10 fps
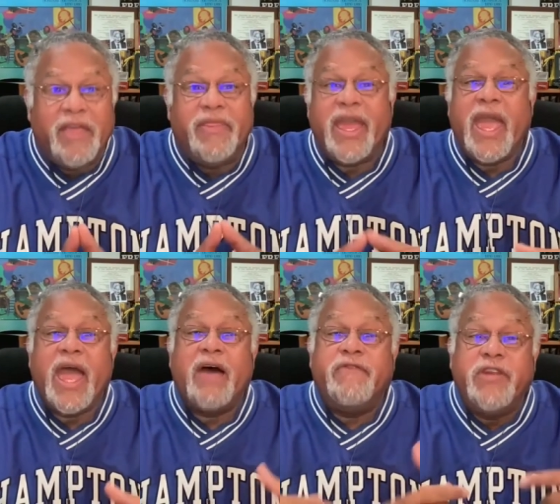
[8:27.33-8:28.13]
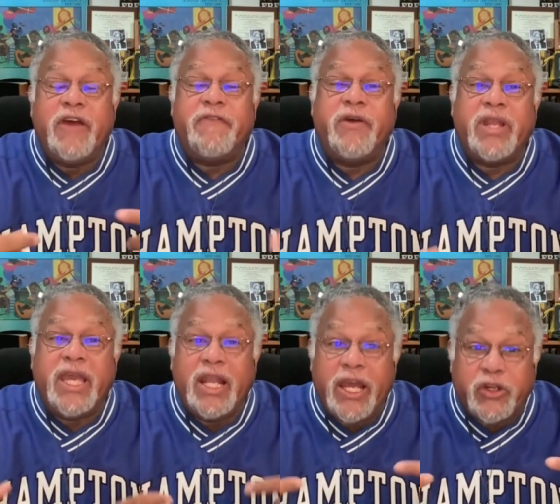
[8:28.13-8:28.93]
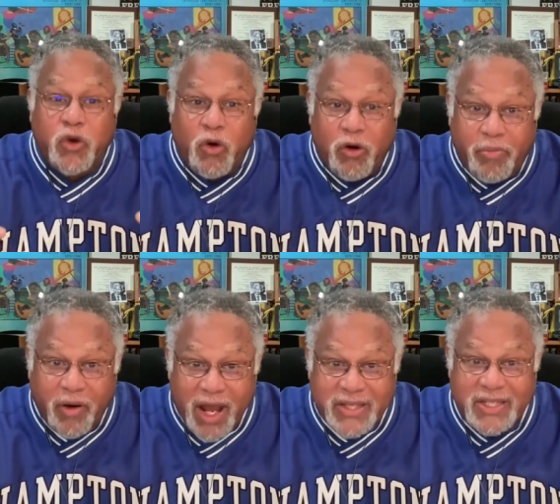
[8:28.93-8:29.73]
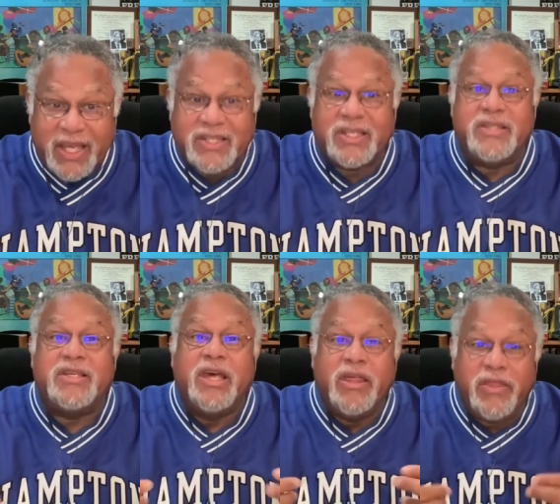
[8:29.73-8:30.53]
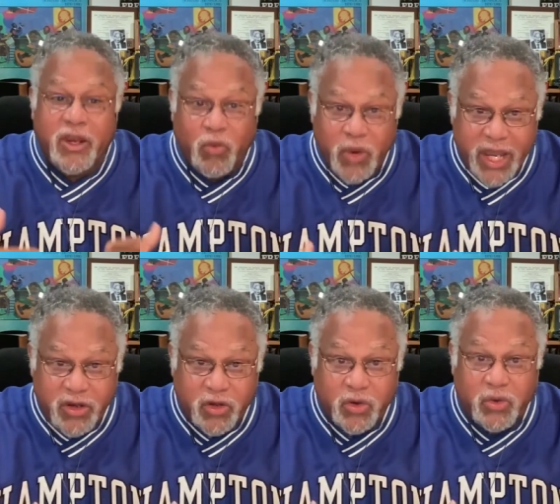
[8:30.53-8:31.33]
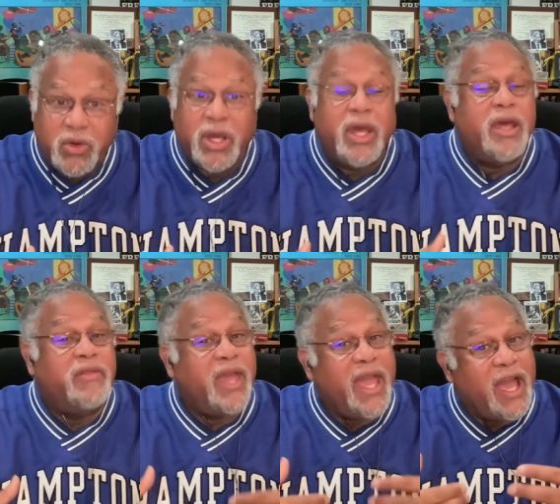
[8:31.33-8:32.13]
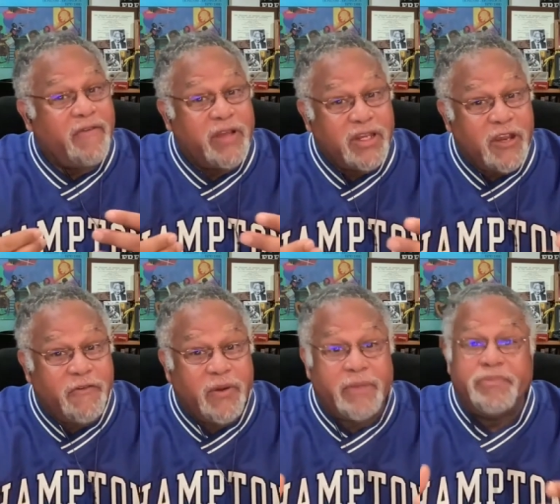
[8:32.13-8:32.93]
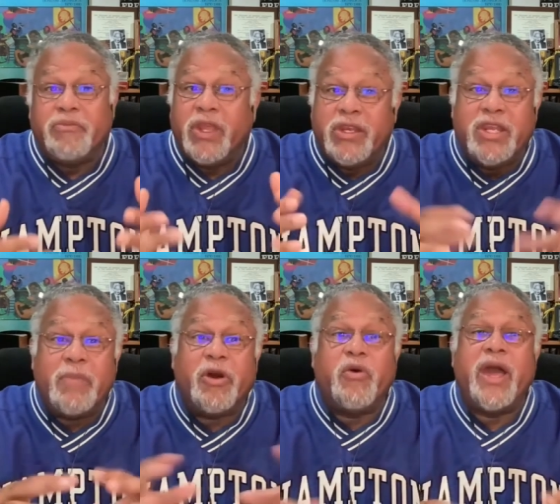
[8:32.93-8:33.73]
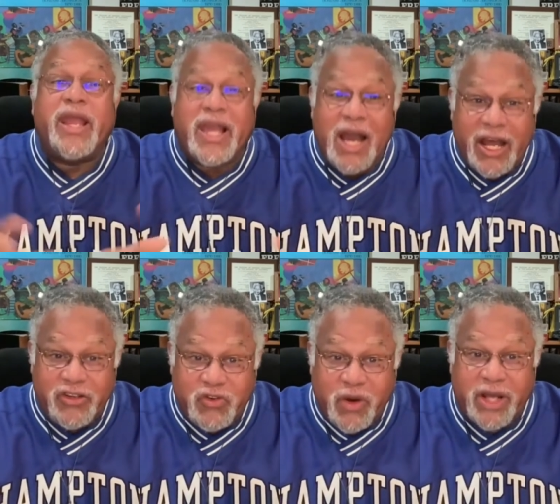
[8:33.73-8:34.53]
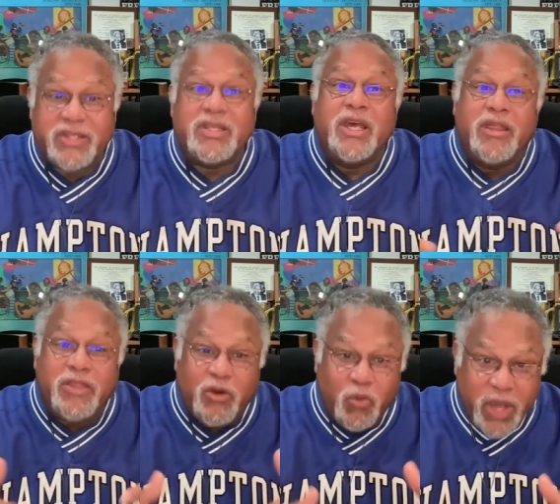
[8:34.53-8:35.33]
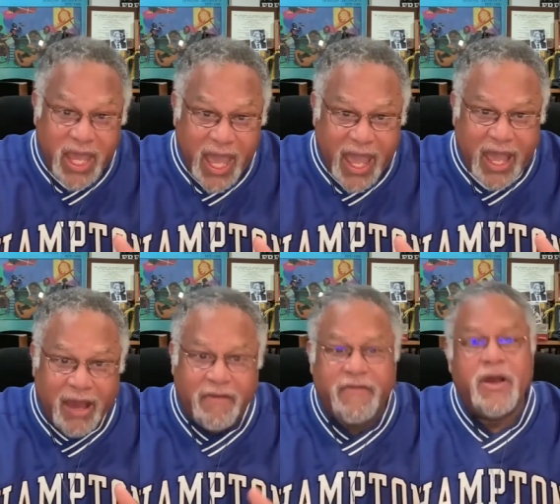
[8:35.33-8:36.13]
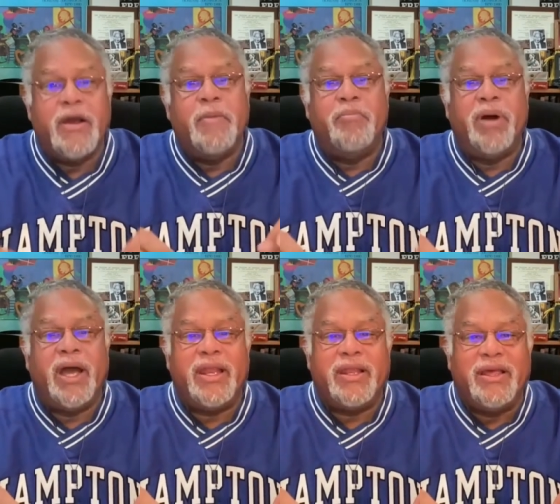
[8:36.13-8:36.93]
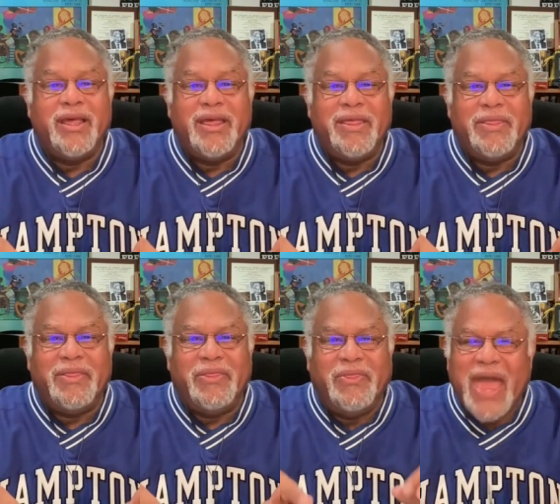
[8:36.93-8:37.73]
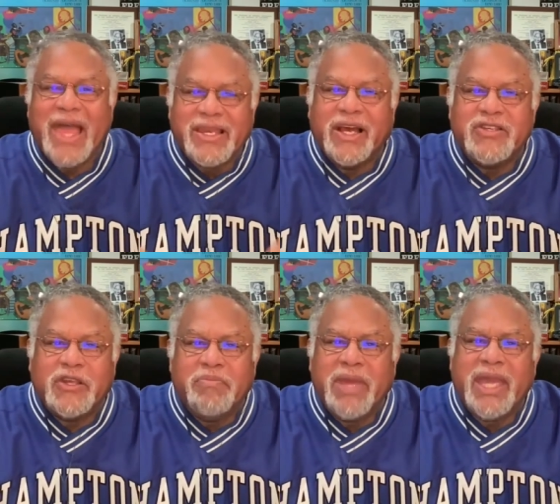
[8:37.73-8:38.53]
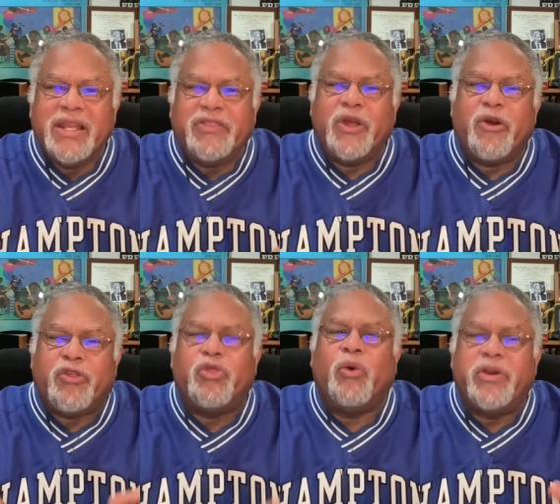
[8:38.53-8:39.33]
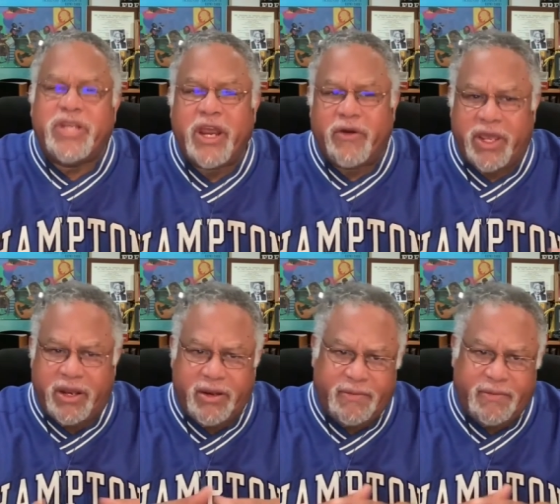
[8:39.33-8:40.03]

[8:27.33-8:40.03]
They have different electoral processes than we do. They have different democratic constructs than we have, but that doesn't mean that they're authoritarian.